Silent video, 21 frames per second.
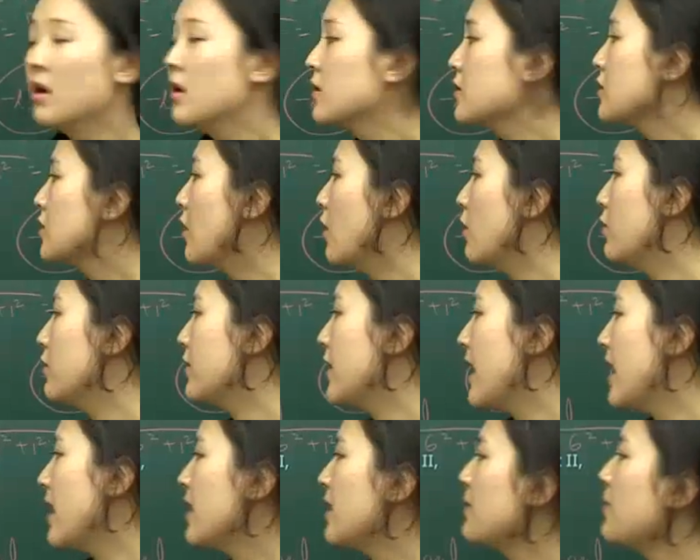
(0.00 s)
So
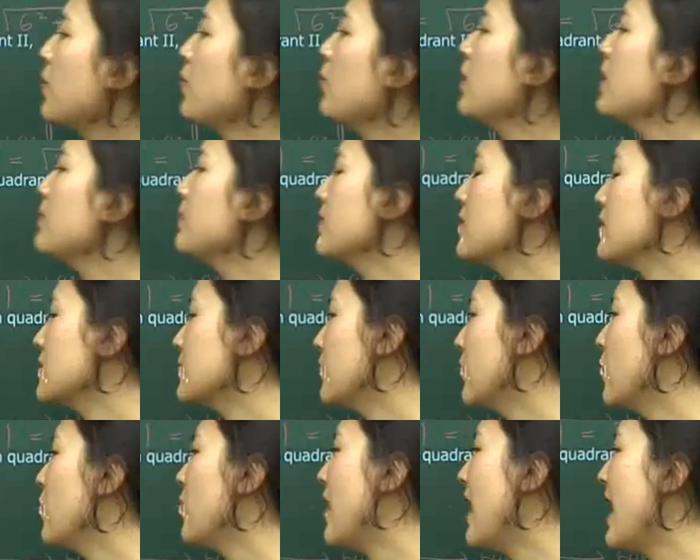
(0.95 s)
negative 3 plus
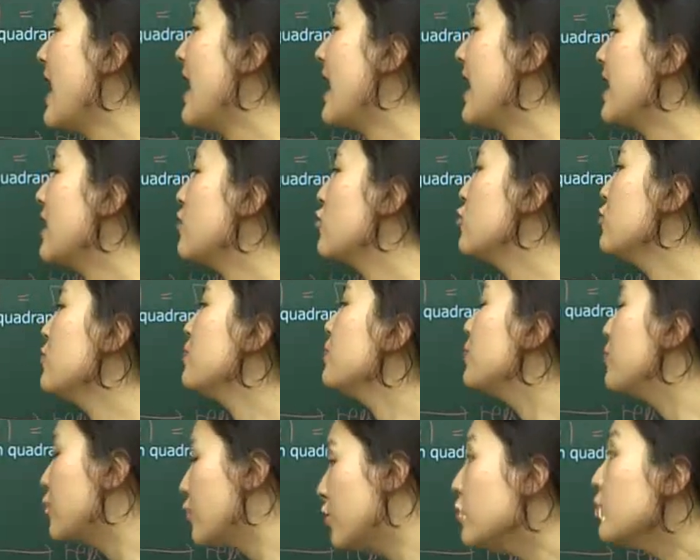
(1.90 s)
4i
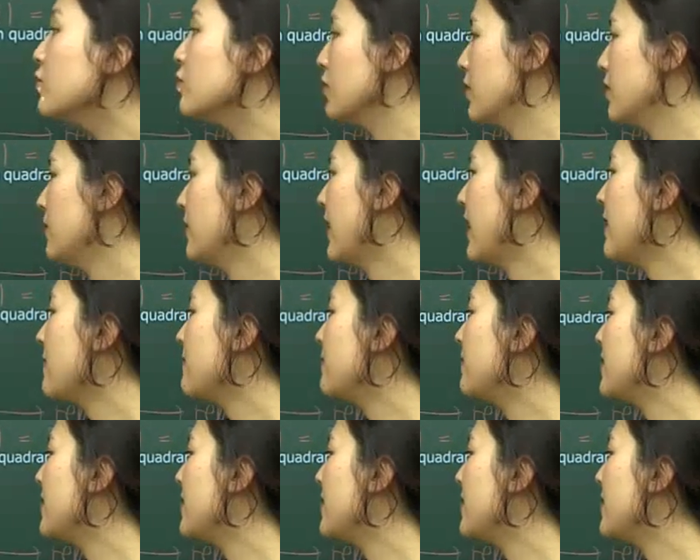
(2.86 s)
could right,